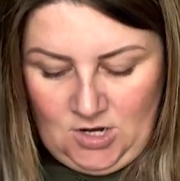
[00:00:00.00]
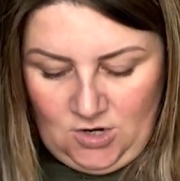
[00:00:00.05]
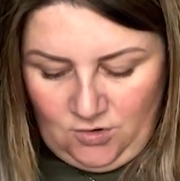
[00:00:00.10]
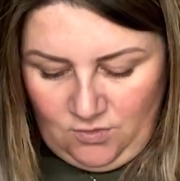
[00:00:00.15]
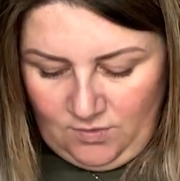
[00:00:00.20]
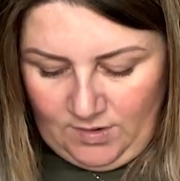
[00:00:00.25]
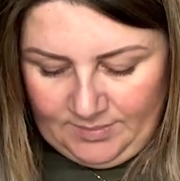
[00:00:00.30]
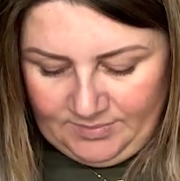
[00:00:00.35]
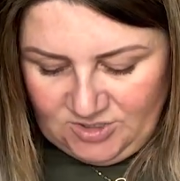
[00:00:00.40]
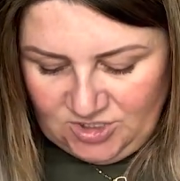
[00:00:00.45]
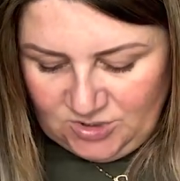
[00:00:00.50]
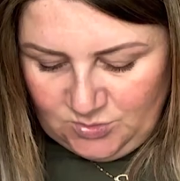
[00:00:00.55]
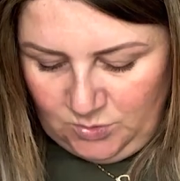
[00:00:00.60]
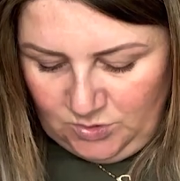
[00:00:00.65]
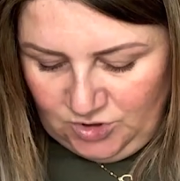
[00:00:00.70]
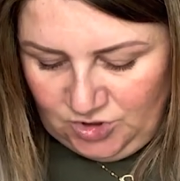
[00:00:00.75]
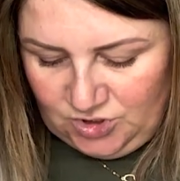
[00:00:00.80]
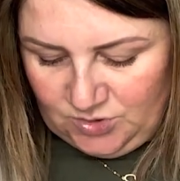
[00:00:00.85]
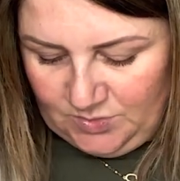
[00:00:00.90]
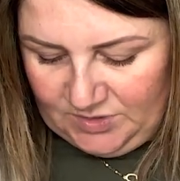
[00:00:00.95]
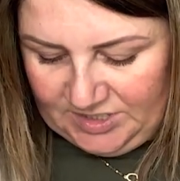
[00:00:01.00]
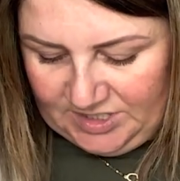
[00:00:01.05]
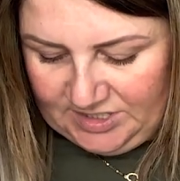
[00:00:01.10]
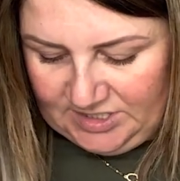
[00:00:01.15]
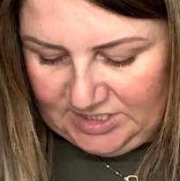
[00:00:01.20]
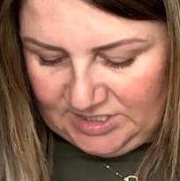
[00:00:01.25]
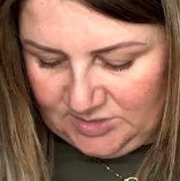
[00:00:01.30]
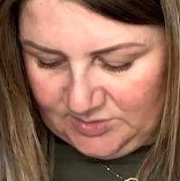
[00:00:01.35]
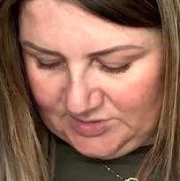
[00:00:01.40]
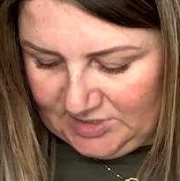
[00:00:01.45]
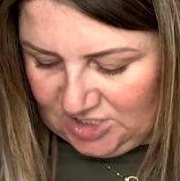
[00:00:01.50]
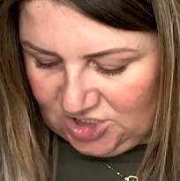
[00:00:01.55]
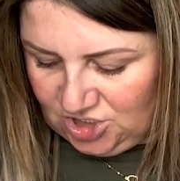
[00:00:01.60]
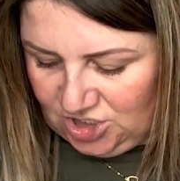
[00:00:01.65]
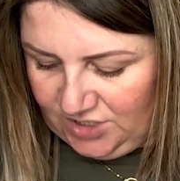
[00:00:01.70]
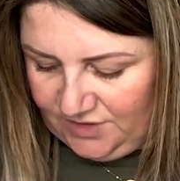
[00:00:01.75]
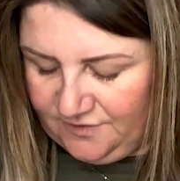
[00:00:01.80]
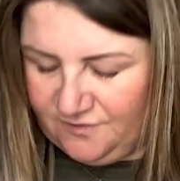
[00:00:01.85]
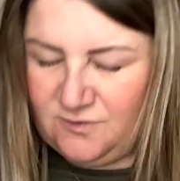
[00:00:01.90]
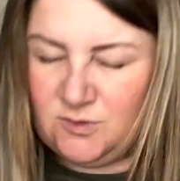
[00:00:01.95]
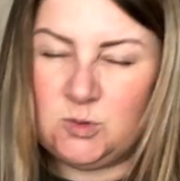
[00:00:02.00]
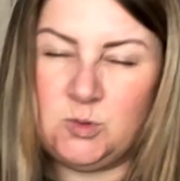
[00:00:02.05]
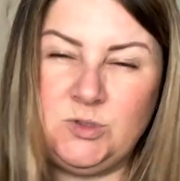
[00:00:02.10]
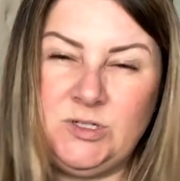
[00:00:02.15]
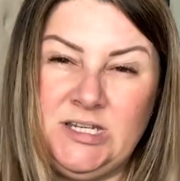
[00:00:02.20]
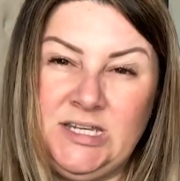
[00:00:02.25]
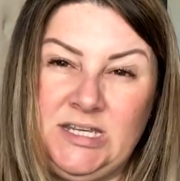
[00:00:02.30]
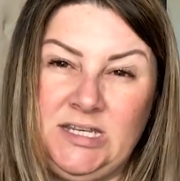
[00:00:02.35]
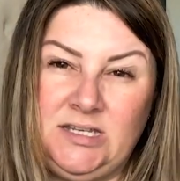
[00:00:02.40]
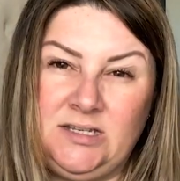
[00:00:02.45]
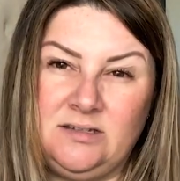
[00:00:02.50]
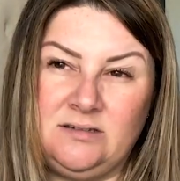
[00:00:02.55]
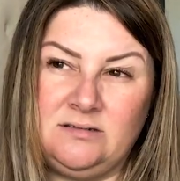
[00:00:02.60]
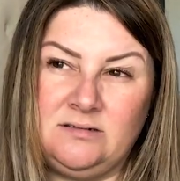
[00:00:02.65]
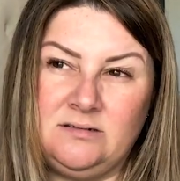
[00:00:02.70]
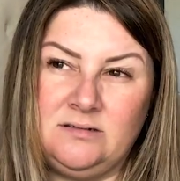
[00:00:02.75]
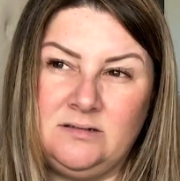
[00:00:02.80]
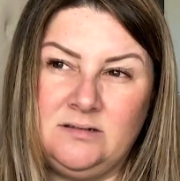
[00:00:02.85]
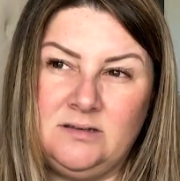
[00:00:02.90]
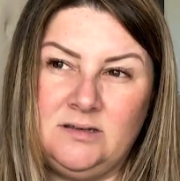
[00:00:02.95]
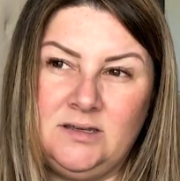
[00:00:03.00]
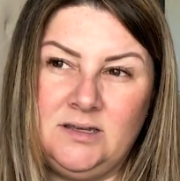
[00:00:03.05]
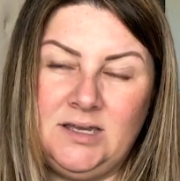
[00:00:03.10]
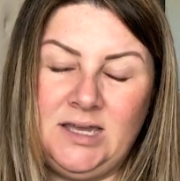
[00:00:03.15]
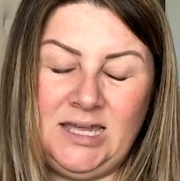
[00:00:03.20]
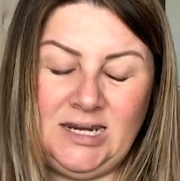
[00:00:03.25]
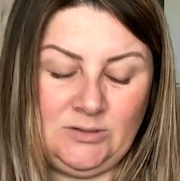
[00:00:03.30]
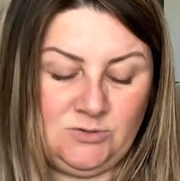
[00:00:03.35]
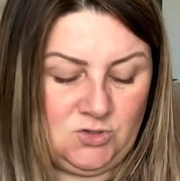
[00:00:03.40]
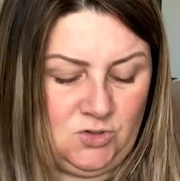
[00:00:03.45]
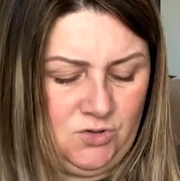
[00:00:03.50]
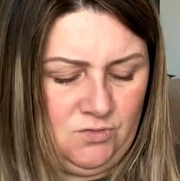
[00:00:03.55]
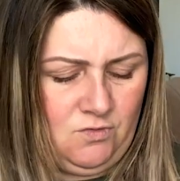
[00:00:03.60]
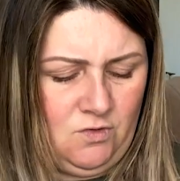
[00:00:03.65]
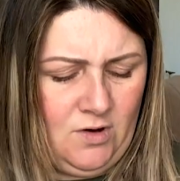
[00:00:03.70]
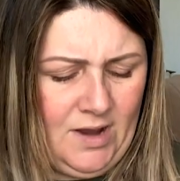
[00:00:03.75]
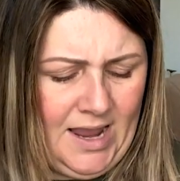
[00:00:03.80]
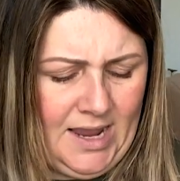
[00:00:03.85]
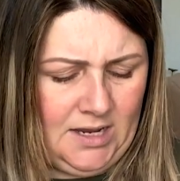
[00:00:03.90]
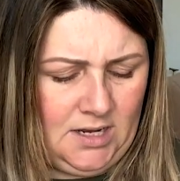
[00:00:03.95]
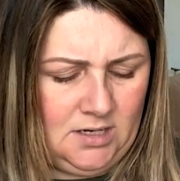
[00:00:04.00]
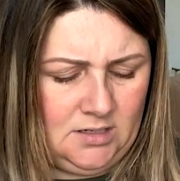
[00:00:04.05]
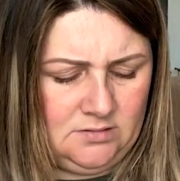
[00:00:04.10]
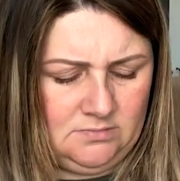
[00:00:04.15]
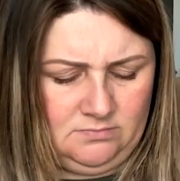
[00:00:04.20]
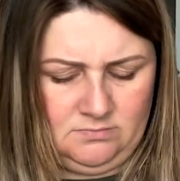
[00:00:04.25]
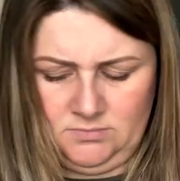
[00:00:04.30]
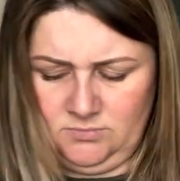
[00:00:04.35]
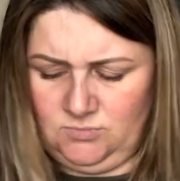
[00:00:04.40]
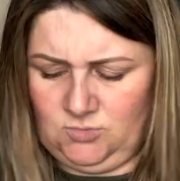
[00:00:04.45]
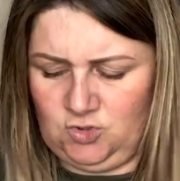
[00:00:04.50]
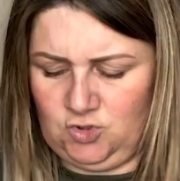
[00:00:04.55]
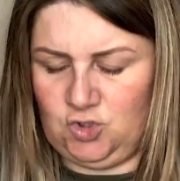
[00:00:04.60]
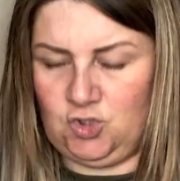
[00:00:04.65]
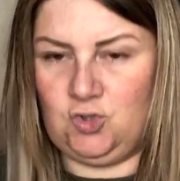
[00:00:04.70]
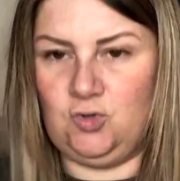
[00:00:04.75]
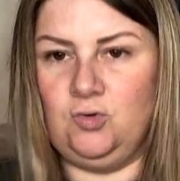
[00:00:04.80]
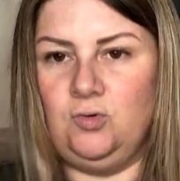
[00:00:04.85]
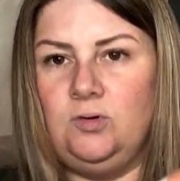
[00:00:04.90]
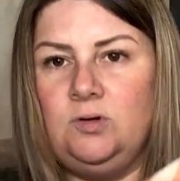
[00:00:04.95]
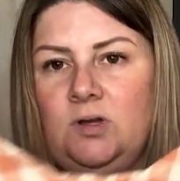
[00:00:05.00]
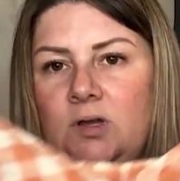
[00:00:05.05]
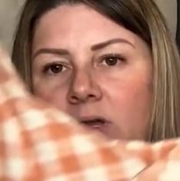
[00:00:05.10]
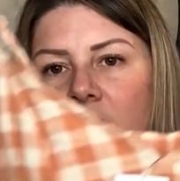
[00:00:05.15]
Well, I'm just wondering whether this is actually a 14 and it was on the wrong hanger. I'm not sure.